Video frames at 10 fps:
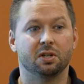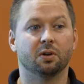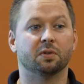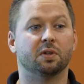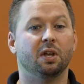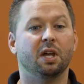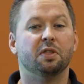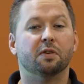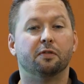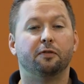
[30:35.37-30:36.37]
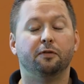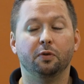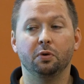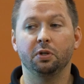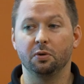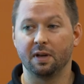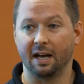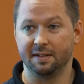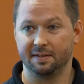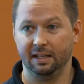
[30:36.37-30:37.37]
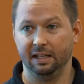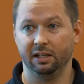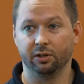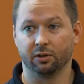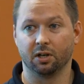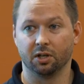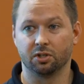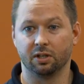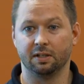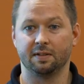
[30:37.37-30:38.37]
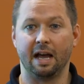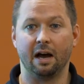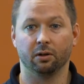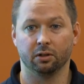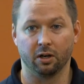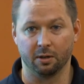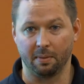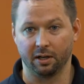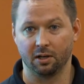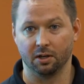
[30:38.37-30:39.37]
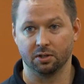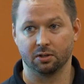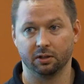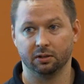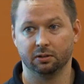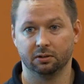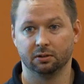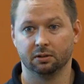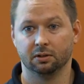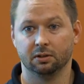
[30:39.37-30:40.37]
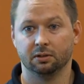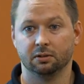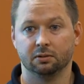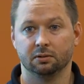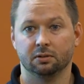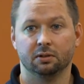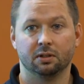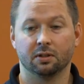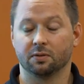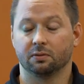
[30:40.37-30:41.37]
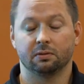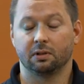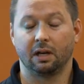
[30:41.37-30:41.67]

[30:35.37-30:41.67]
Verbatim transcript: She goes, The food you guys eat in your country is outlawed in my country. She goes,